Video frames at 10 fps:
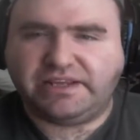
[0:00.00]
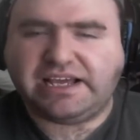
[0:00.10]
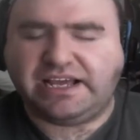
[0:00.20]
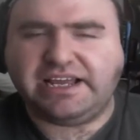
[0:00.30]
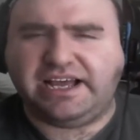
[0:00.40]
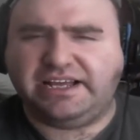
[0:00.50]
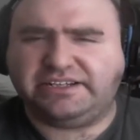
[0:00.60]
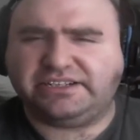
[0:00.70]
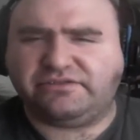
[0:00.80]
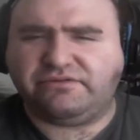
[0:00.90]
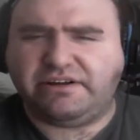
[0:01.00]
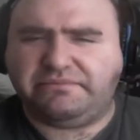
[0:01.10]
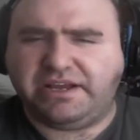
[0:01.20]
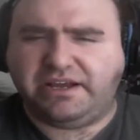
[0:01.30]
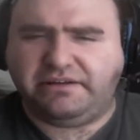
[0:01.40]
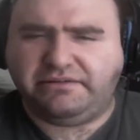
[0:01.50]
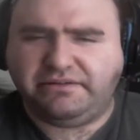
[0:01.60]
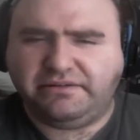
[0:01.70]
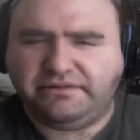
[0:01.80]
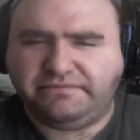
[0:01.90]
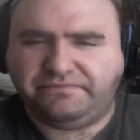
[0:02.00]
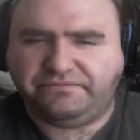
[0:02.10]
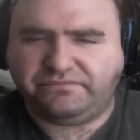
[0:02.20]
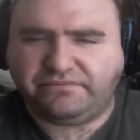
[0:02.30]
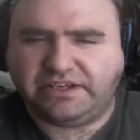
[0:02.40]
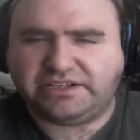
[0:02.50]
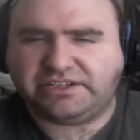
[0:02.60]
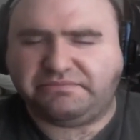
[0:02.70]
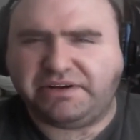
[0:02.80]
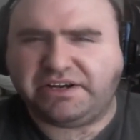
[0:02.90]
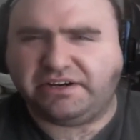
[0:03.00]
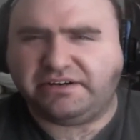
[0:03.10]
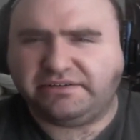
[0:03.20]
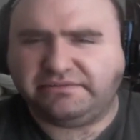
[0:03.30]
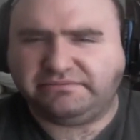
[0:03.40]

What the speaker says: Yeah. It's just a Grimm. Yeah. It's just bigger.